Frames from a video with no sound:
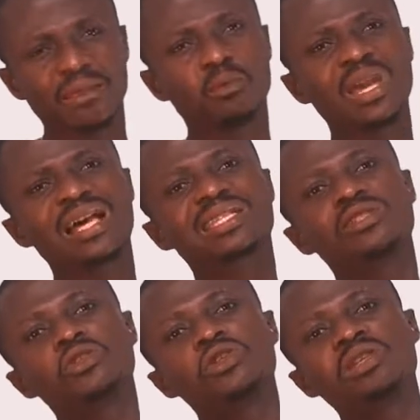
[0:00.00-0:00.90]
We are still
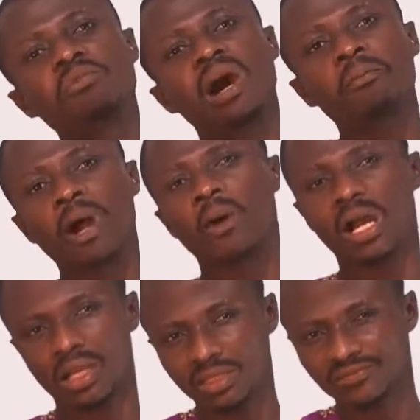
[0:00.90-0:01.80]
using manpower,
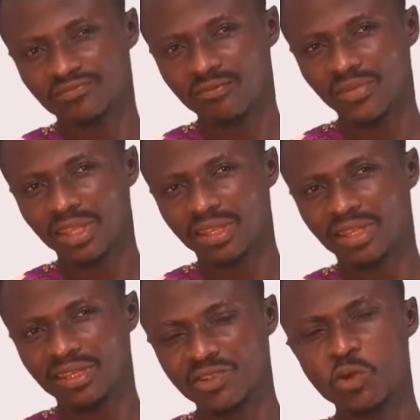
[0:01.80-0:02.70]

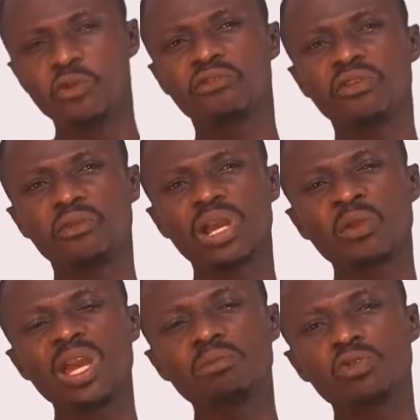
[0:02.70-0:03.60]
so we are
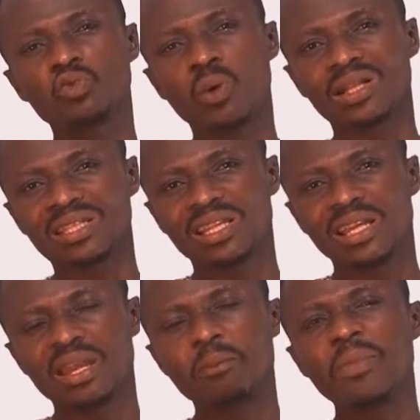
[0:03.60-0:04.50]
not able to
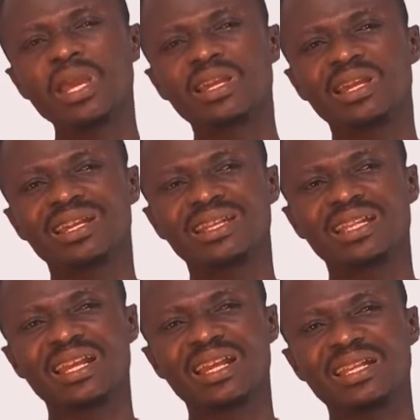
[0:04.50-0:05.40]
make
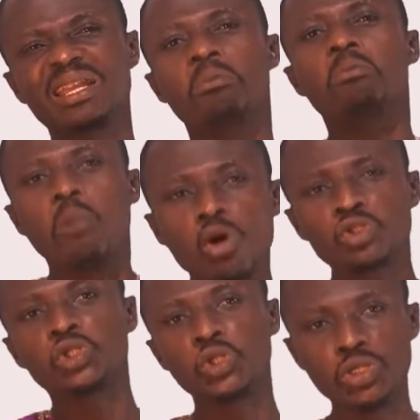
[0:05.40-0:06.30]
the
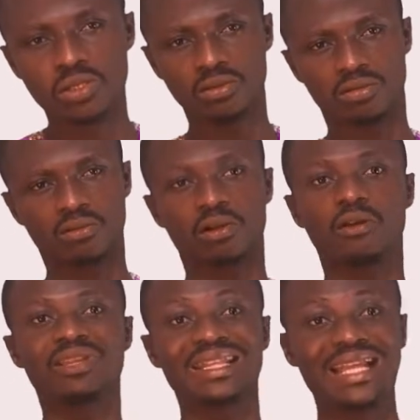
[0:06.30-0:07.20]
most use
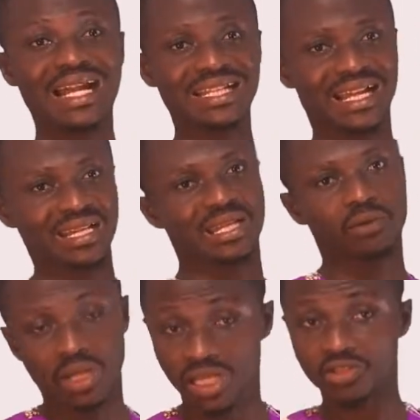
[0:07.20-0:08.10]
of the land as
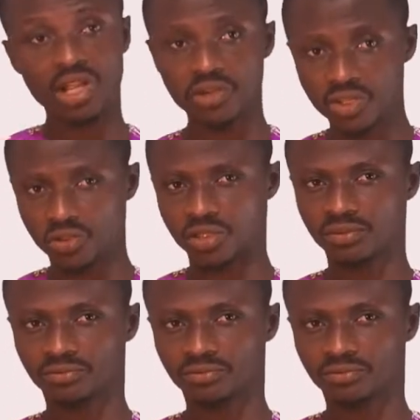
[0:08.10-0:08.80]
a natural resource.